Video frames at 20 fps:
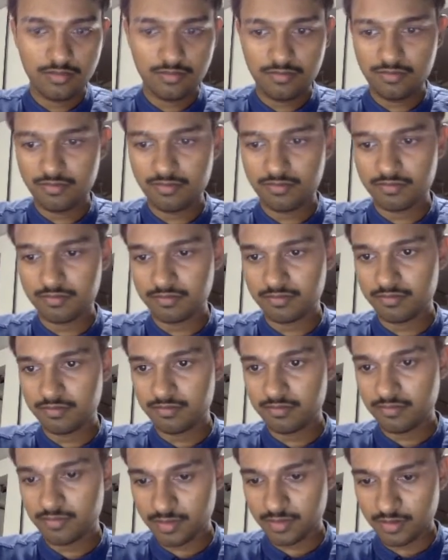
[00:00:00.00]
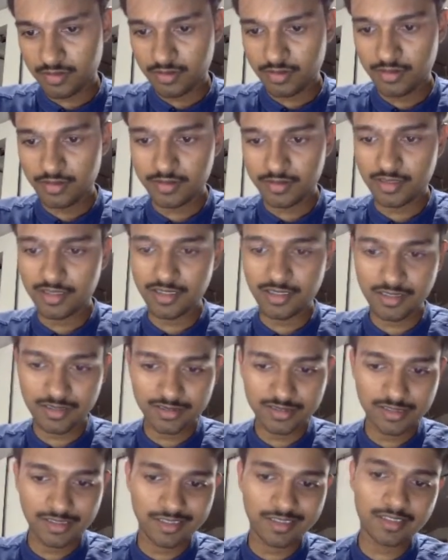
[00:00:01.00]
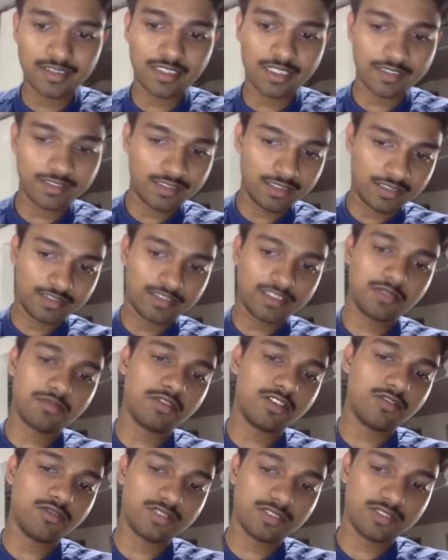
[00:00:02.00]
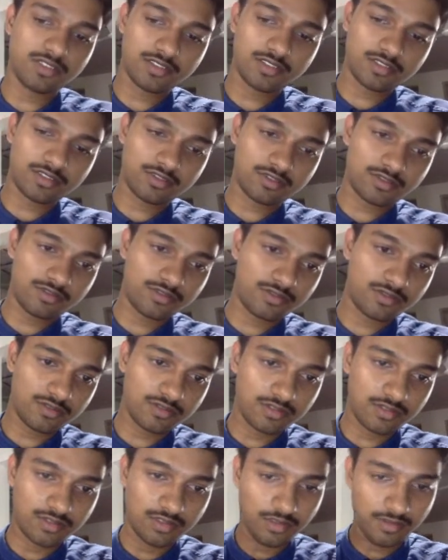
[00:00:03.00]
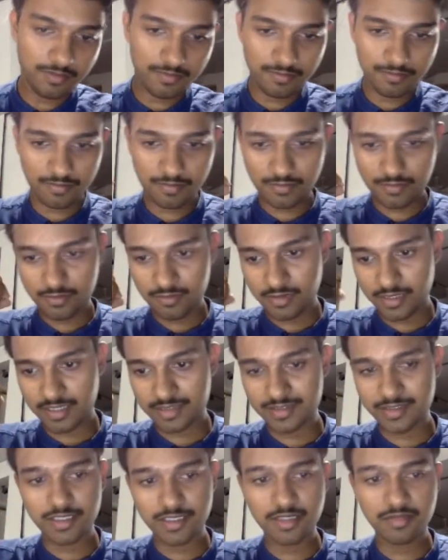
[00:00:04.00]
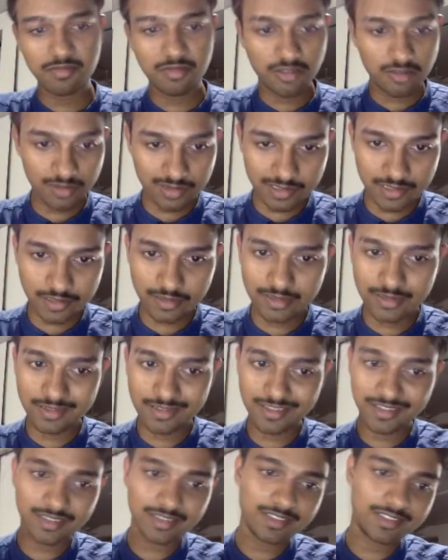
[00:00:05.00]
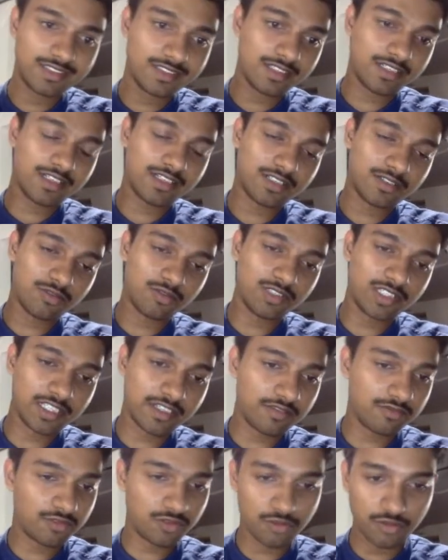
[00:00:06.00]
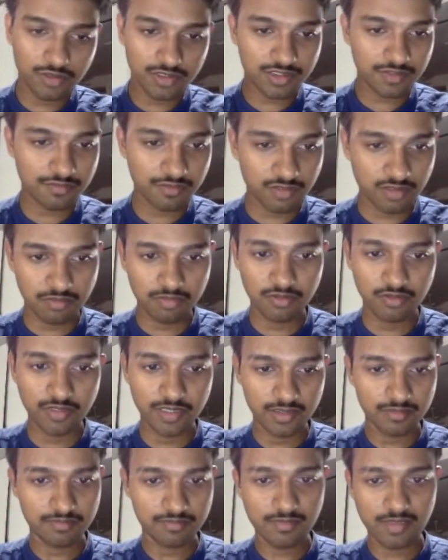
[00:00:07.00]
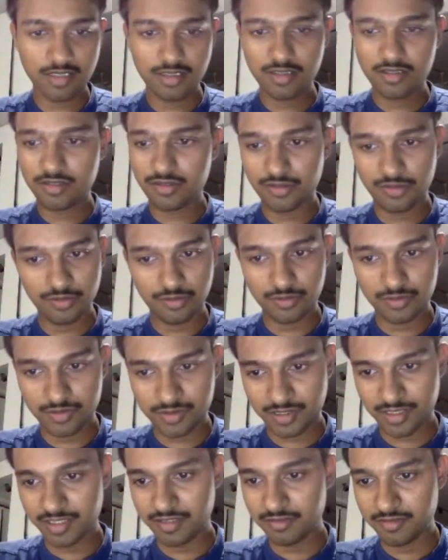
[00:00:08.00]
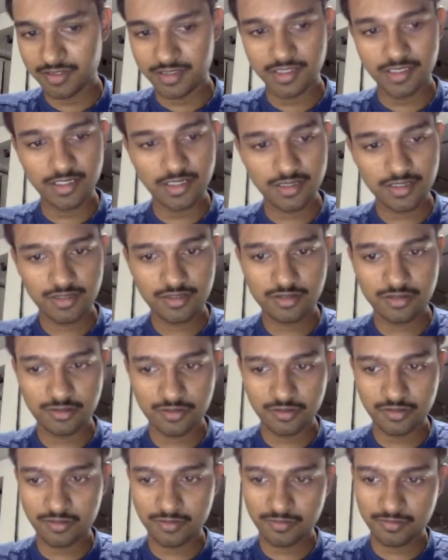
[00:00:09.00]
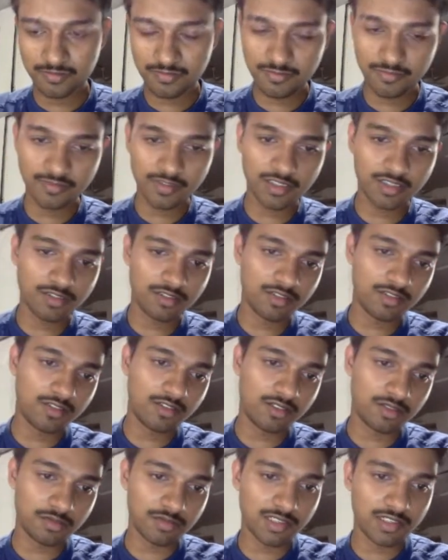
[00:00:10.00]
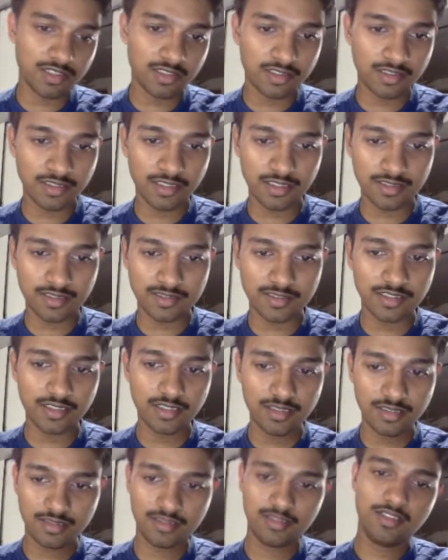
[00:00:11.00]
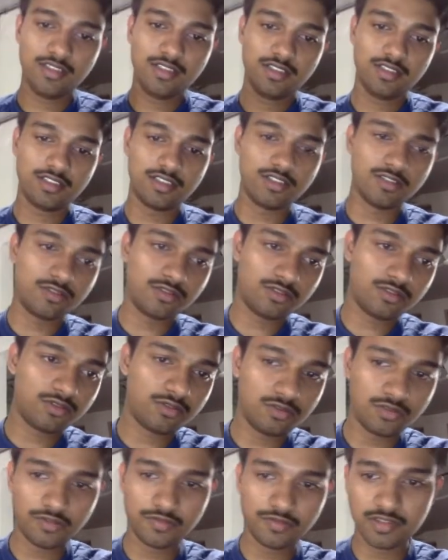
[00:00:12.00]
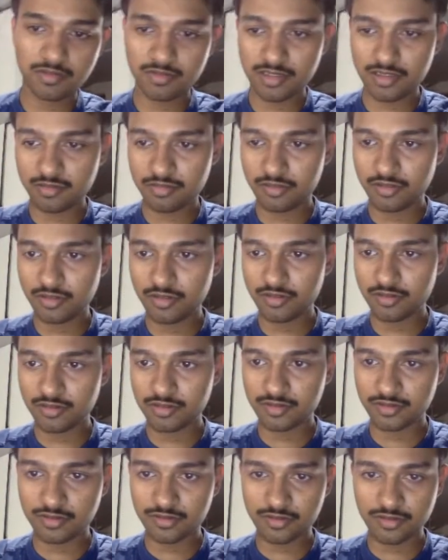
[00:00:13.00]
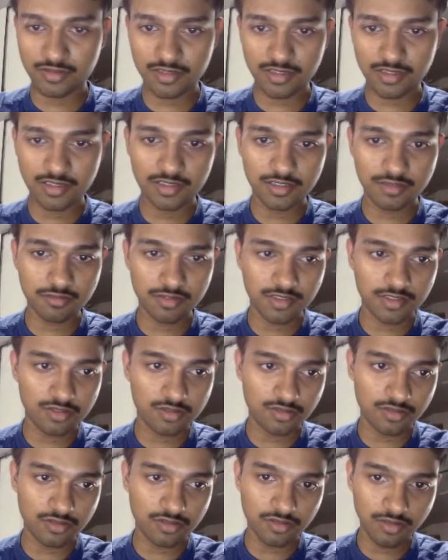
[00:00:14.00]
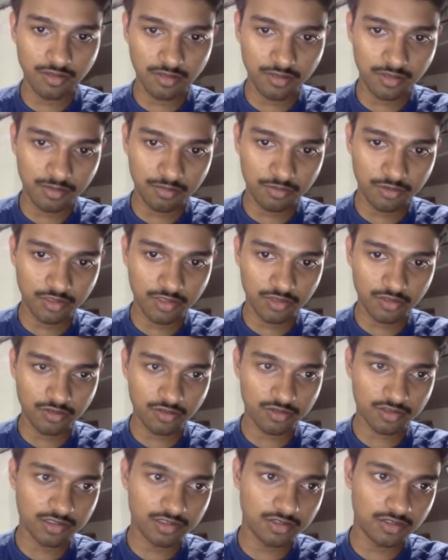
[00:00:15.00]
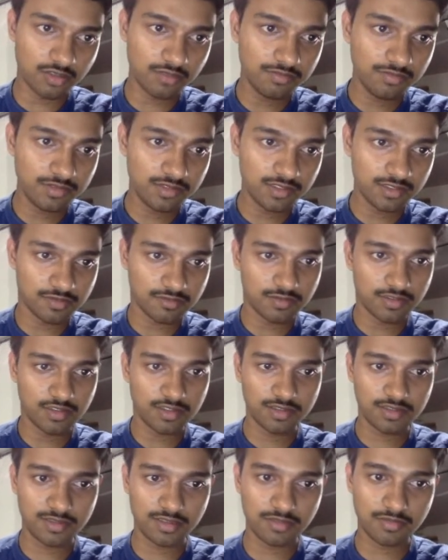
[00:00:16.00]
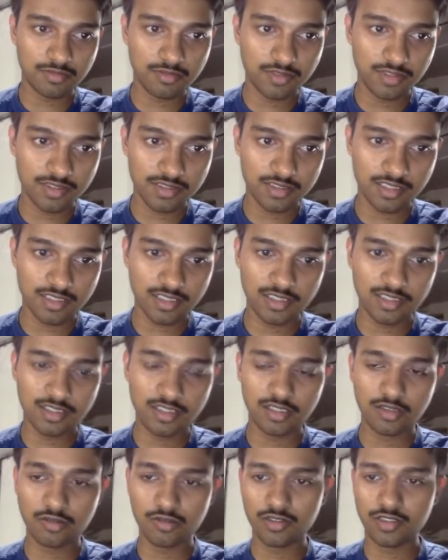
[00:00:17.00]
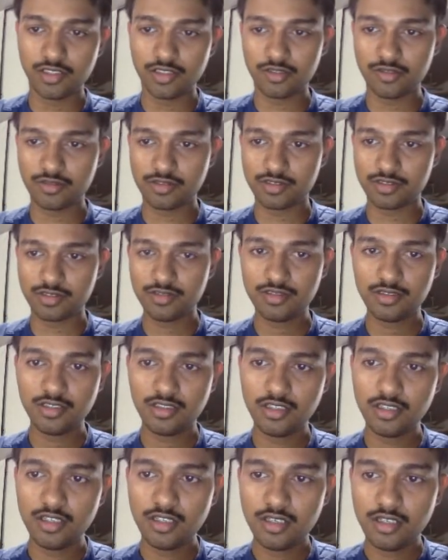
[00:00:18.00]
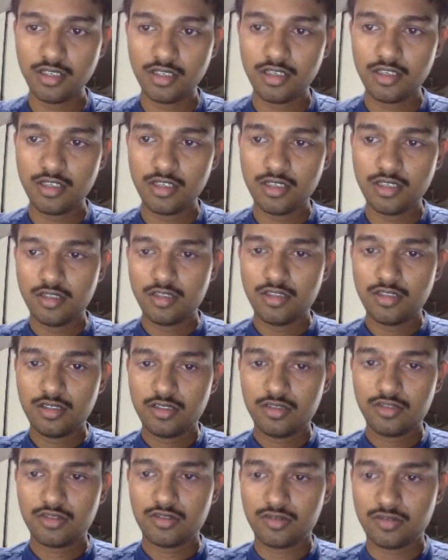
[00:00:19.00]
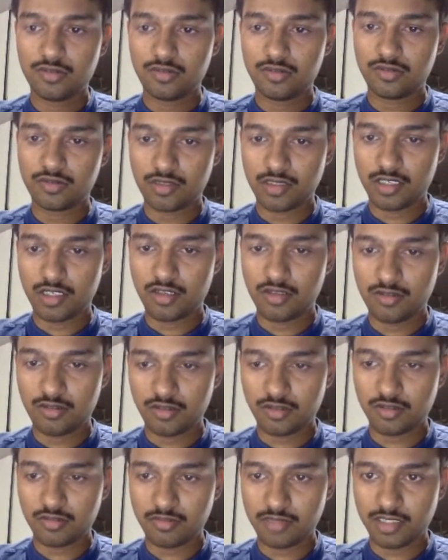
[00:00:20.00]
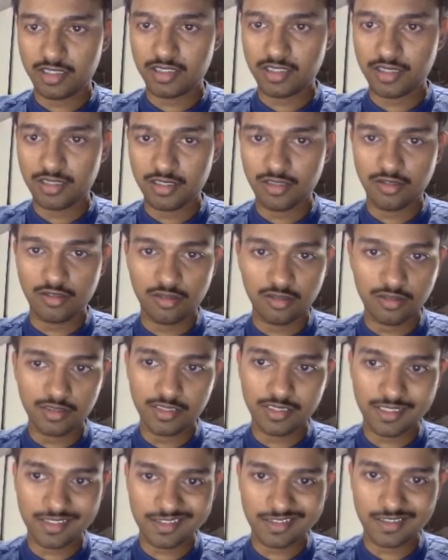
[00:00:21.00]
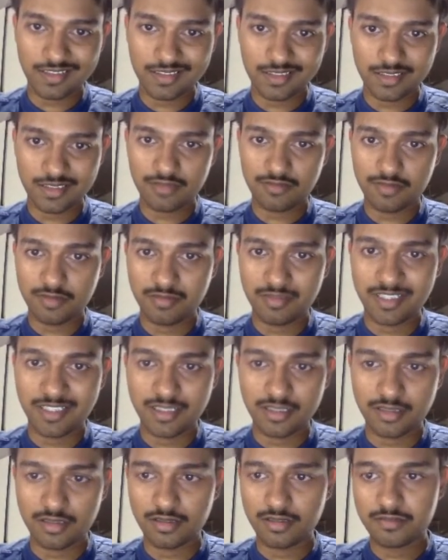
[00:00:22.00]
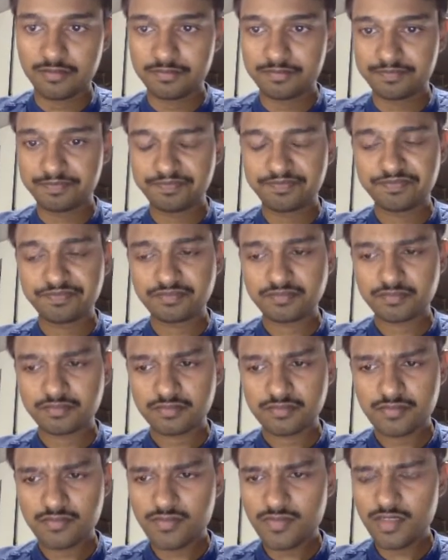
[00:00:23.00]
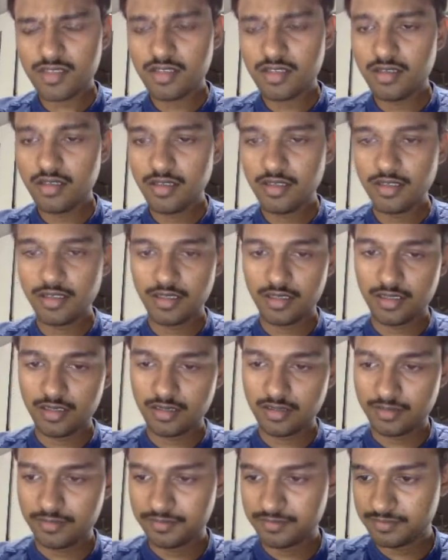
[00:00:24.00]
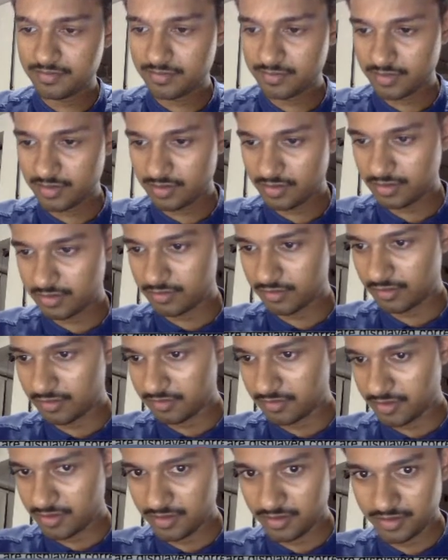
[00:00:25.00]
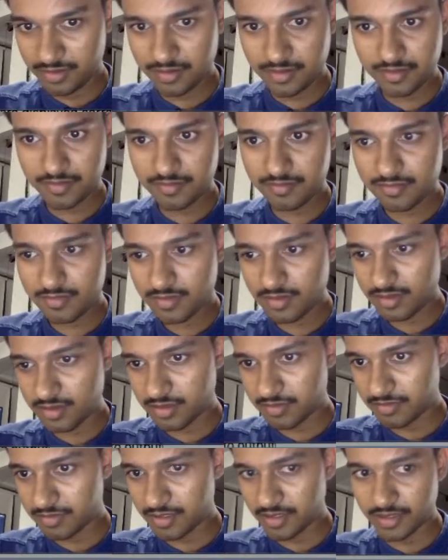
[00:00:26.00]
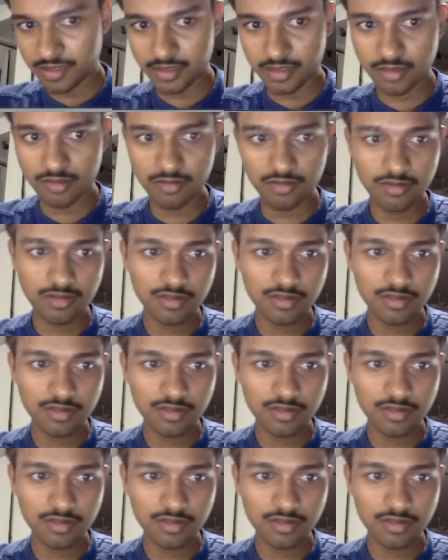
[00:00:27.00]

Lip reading: The other browser uh, exited because like I only gave 2 questions for uploading. So 3 were there. So one automatically exited. Now 2 of them are uploading questions. So see, this one is uploading grocery shop. This one is uploading salary calculator questions. So now automatically all the test cases will be entered. It would be updated now.